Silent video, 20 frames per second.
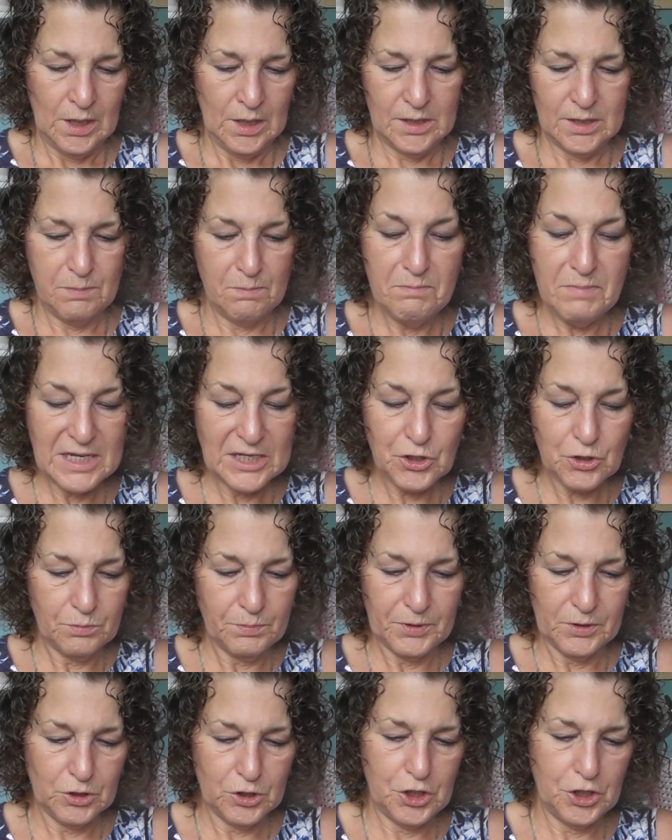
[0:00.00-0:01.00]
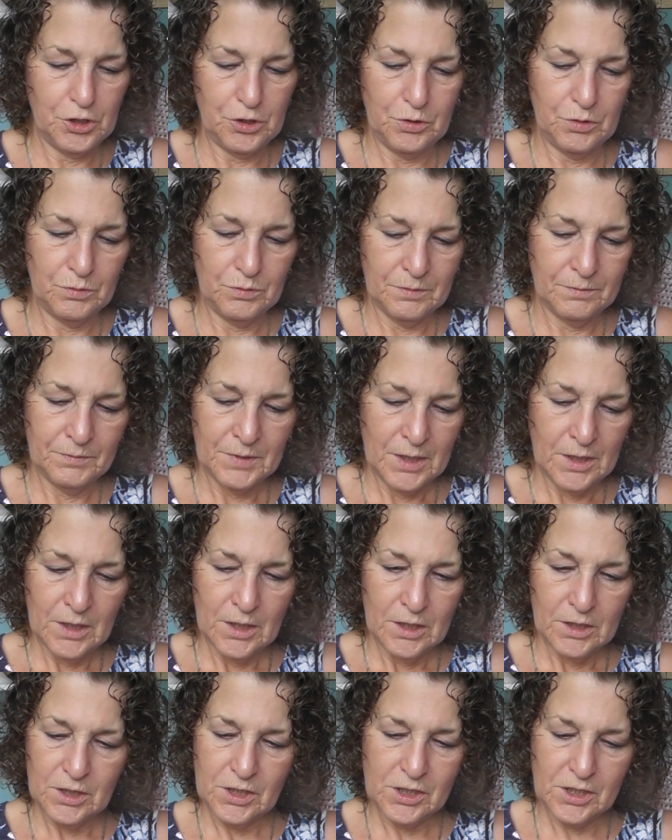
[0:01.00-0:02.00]
It's miserable June
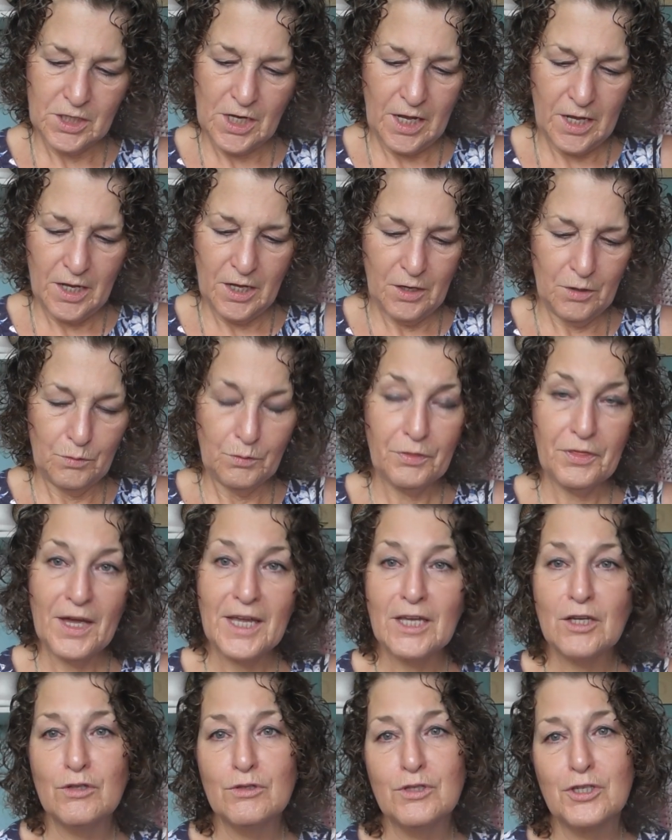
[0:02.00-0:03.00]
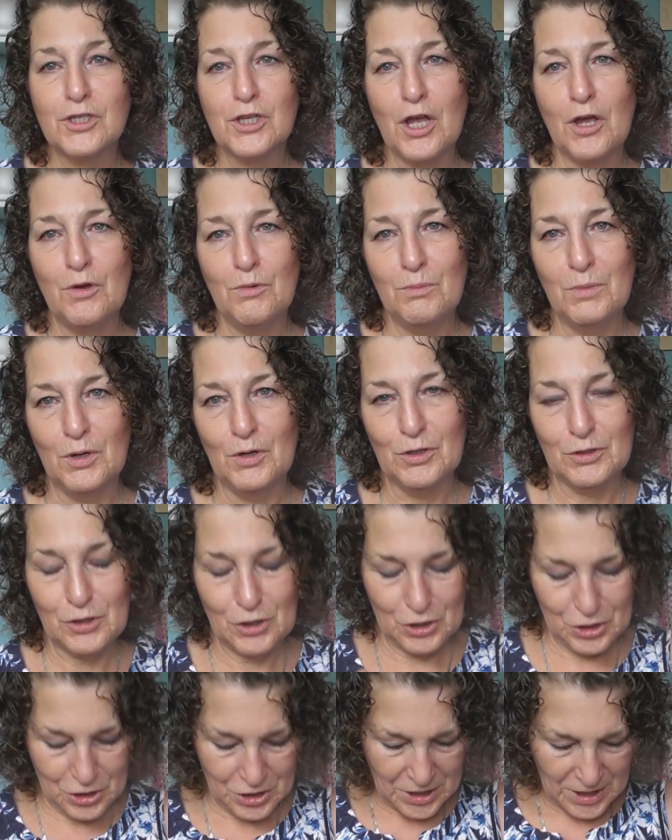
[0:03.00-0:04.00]
so thank you so
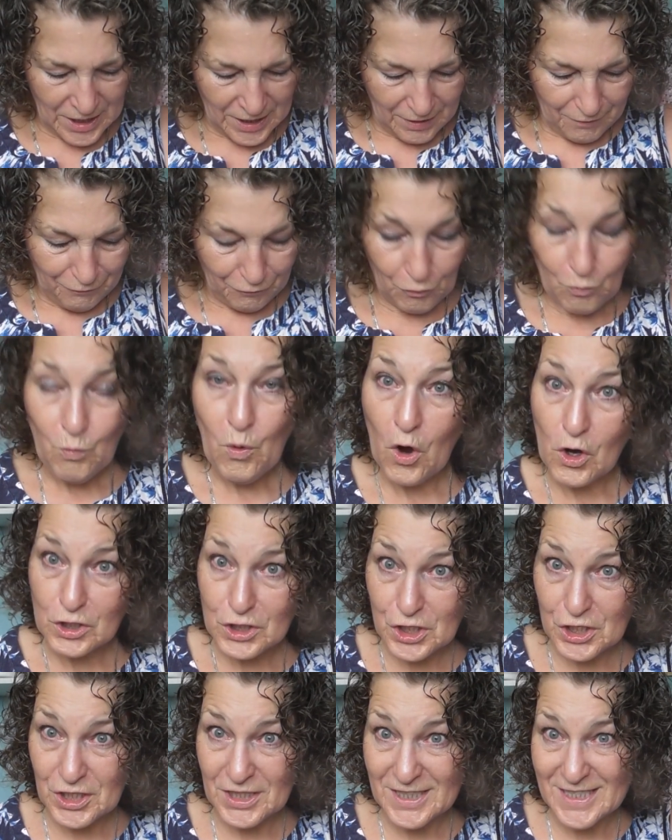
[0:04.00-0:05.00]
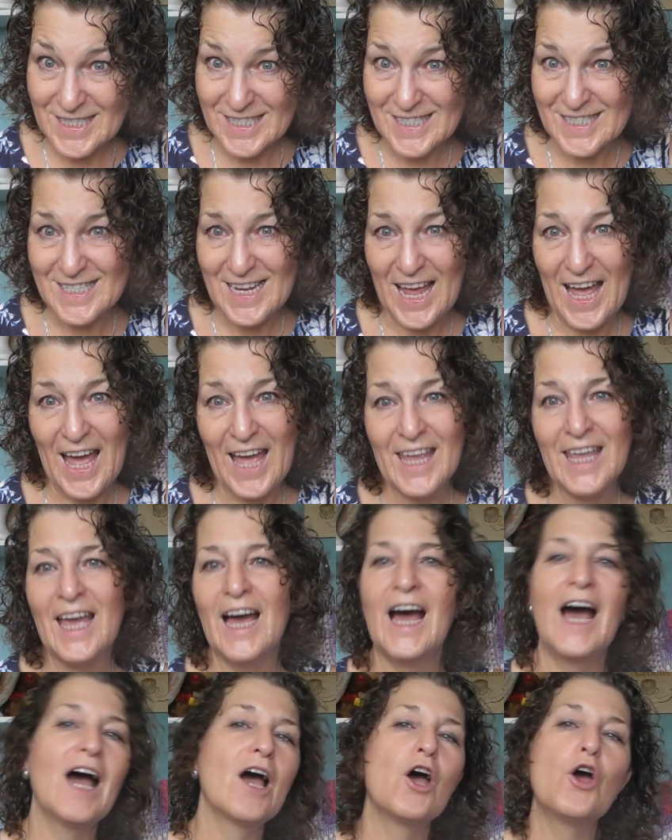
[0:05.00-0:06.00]
much for watching today
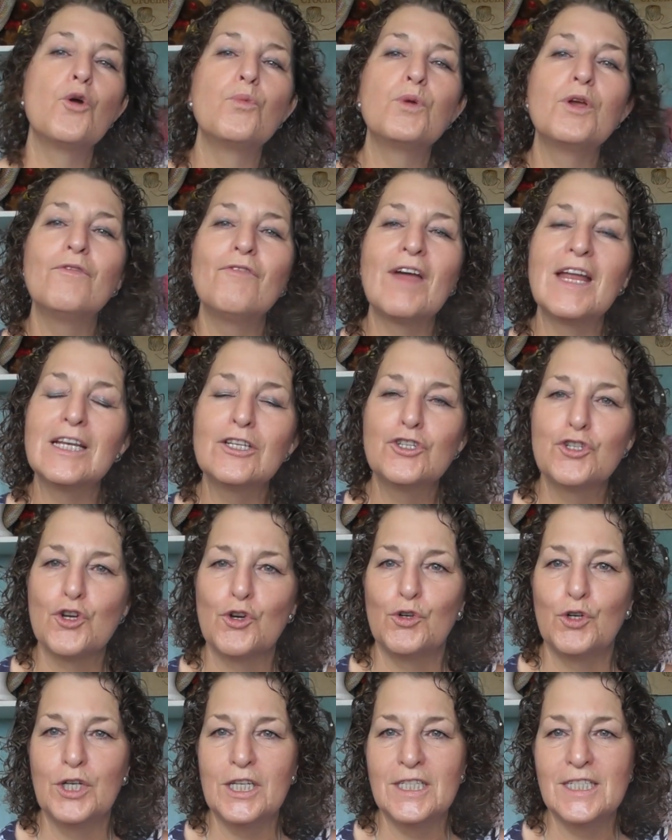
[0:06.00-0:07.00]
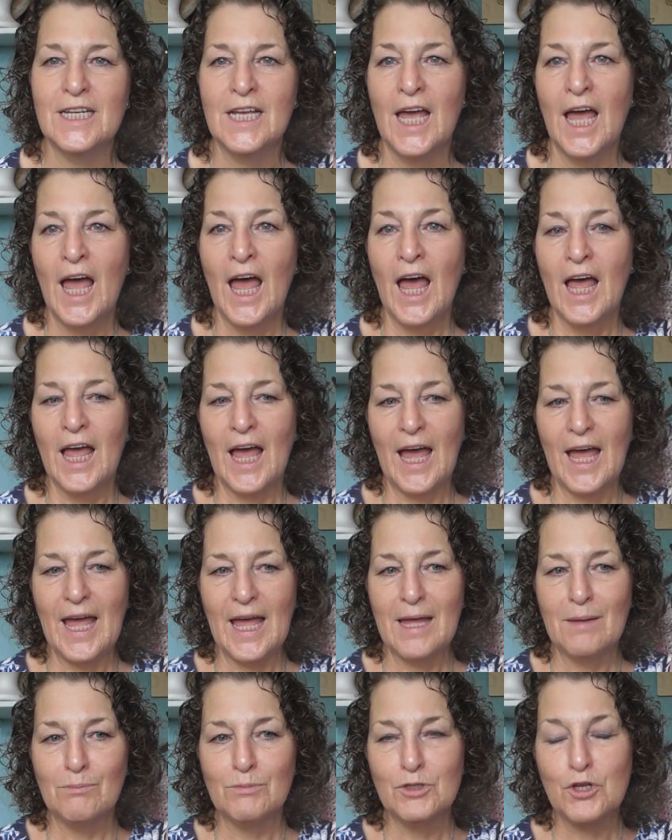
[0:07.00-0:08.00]
i hope you've enjoyed
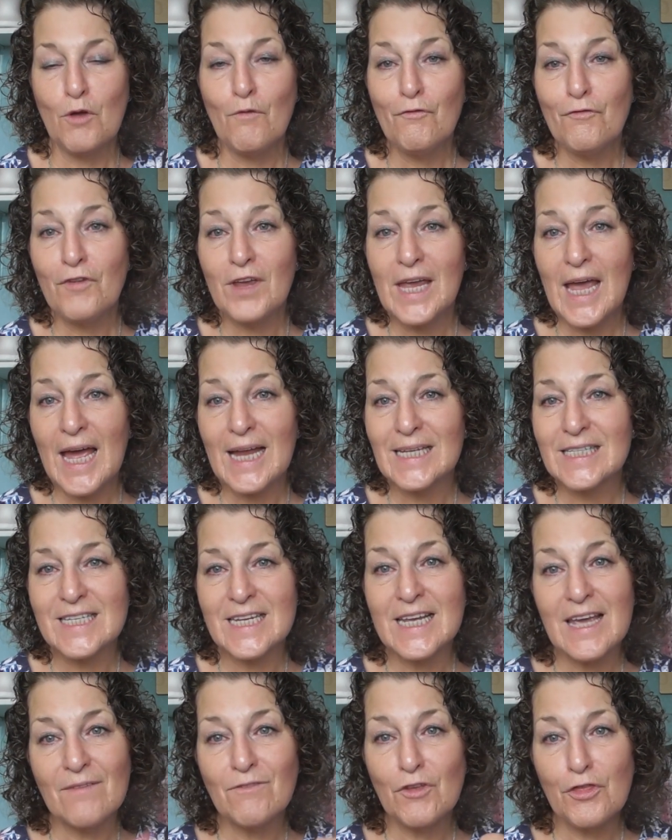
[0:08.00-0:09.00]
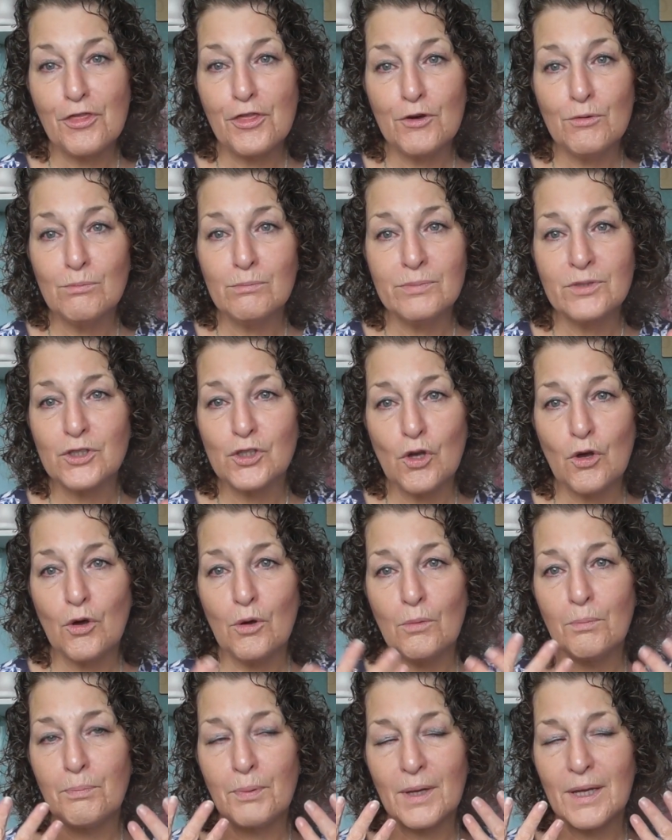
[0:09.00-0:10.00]
um, don't forget to give a thumbs
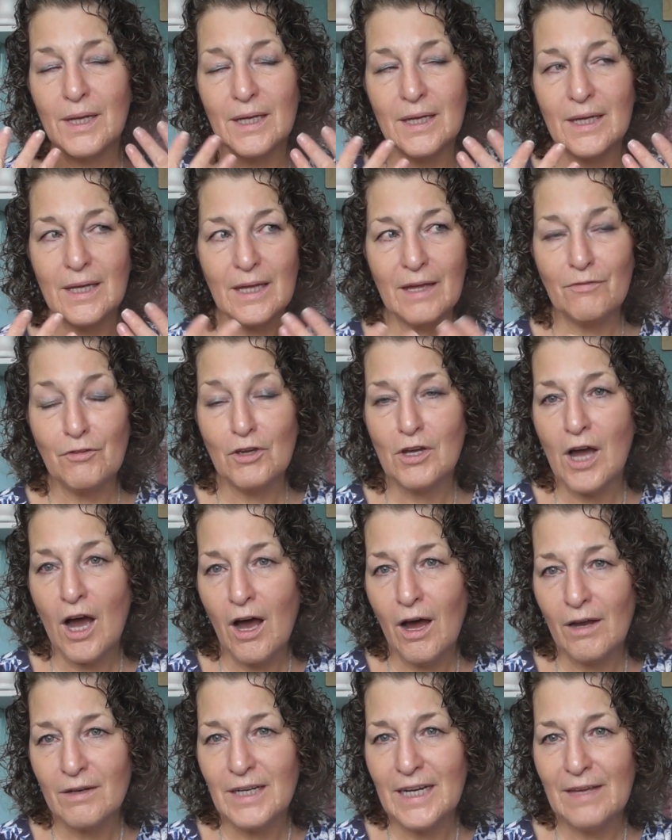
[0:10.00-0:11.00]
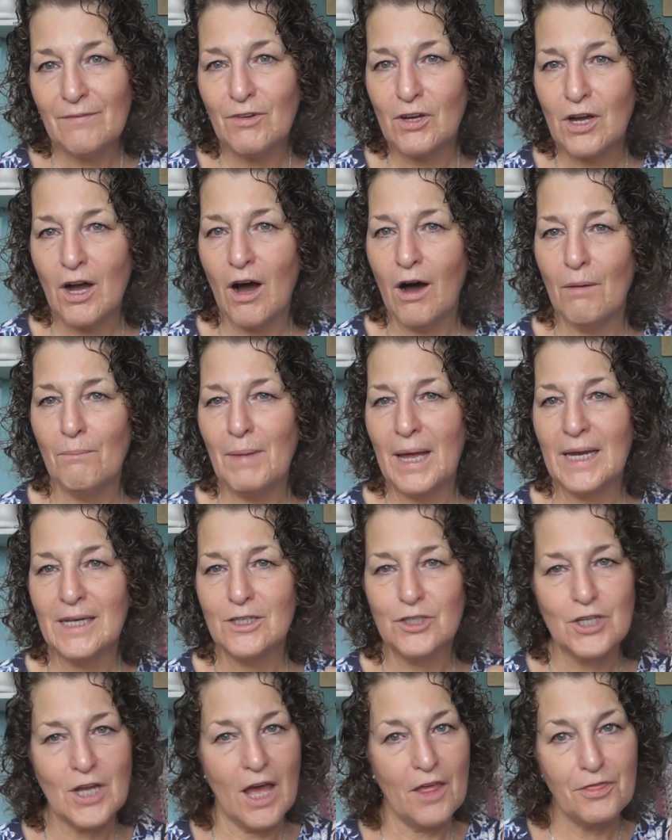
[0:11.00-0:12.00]
up if you can't leave a
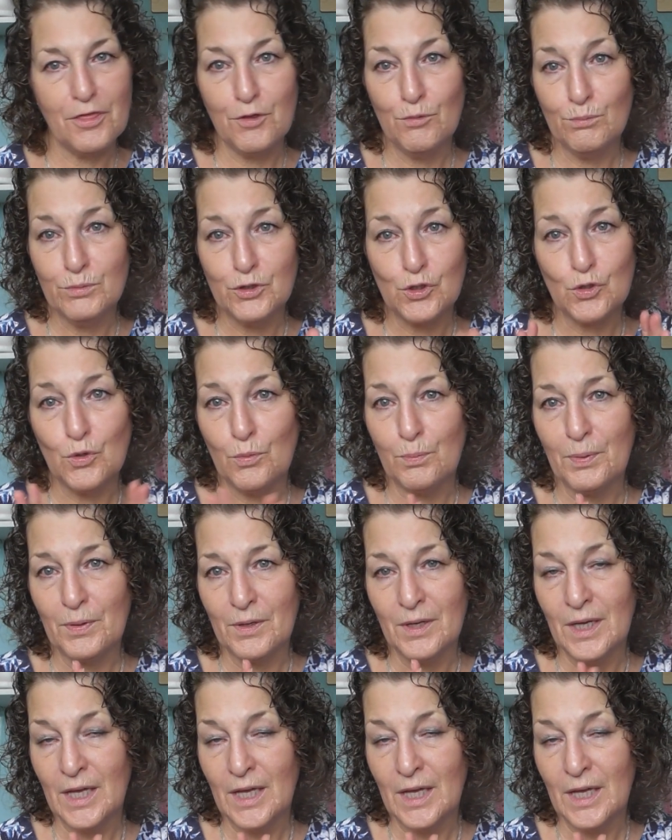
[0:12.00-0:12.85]
comment a thumbs up